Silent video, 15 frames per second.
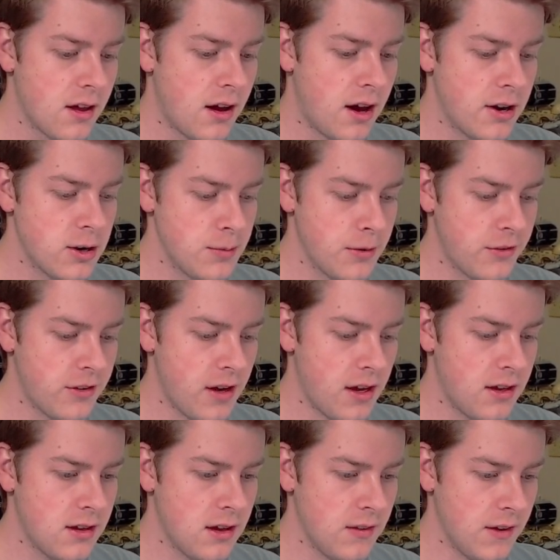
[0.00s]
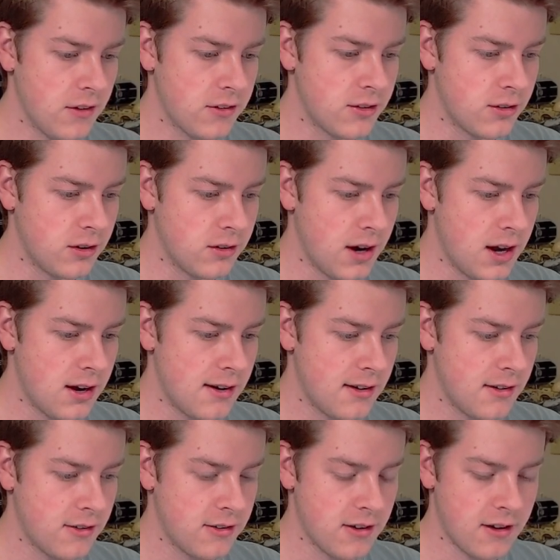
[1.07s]
100%, and they still graded it
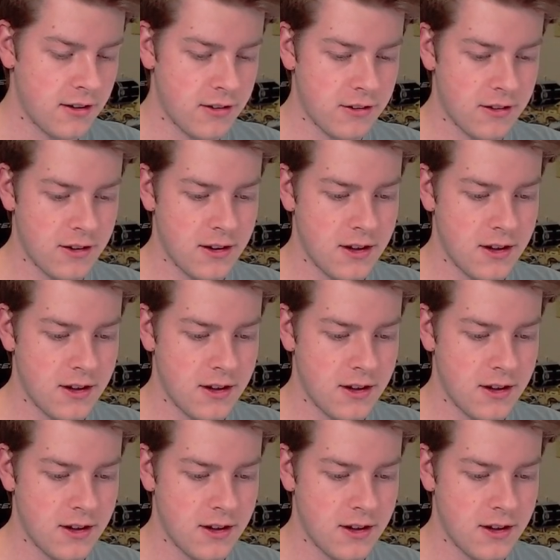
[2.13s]
a 6.